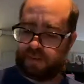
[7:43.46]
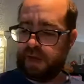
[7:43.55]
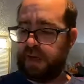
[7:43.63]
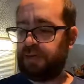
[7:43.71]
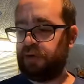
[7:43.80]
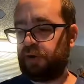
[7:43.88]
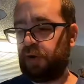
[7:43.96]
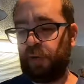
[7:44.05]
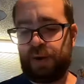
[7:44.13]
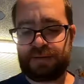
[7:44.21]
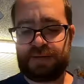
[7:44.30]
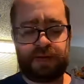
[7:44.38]
And then you're gonna
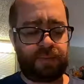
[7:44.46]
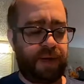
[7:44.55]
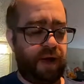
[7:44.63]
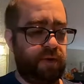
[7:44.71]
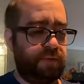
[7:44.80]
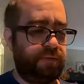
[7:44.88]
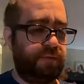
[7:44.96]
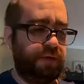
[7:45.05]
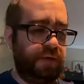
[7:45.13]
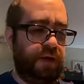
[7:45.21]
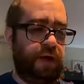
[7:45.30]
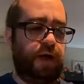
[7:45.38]
wanna take about
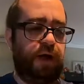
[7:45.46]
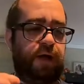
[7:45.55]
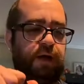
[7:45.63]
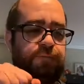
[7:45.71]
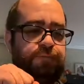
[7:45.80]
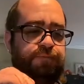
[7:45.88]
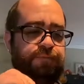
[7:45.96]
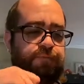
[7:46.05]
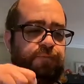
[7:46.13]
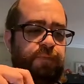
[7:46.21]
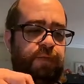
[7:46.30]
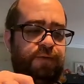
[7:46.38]
a
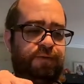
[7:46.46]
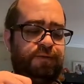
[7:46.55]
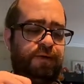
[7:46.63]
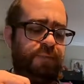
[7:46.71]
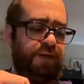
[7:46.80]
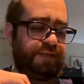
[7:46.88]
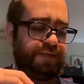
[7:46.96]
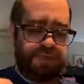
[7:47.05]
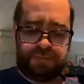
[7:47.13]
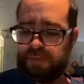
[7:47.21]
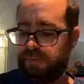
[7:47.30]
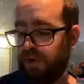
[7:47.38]

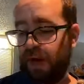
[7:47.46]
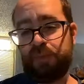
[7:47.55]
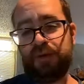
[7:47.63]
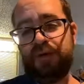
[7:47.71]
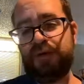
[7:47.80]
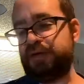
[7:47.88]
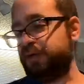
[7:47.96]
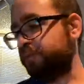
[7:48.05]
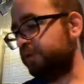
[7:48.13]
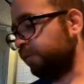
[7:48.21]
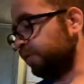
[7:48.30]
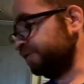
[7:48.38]
teaspoon probably, a
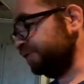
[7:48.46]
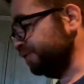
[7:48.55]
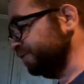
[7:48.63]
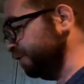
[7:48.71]
teaspoon of Worcestershire